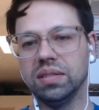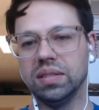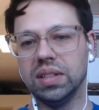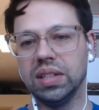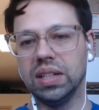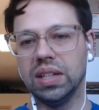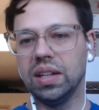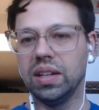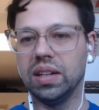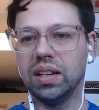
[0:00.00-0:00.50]

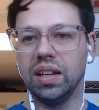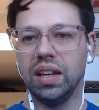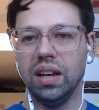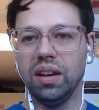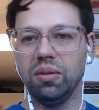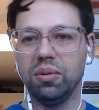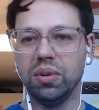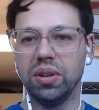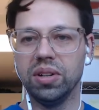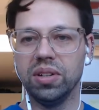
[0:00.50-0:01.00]
yeah, where
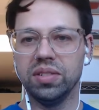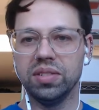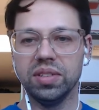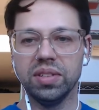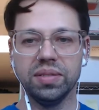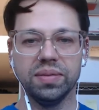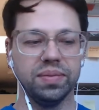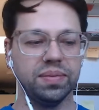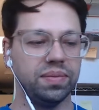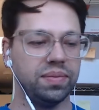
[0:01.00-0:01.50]
is it?
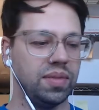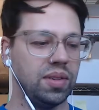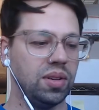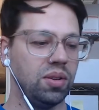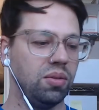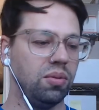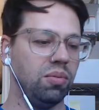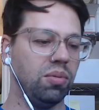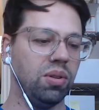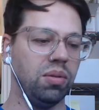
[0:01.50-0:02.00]

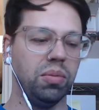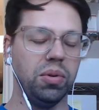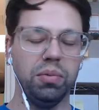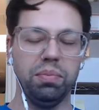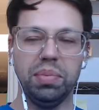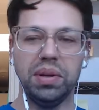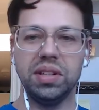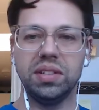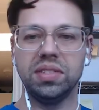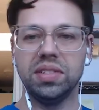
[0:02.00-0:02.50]
What big
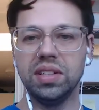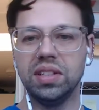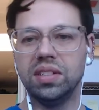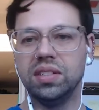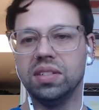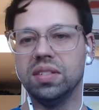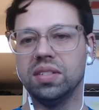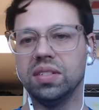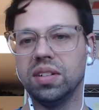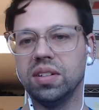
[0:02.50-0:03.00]
cities is it
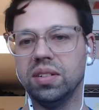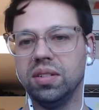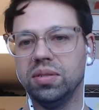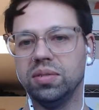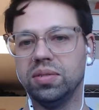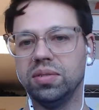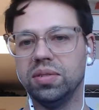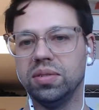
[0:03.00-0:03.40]
close to?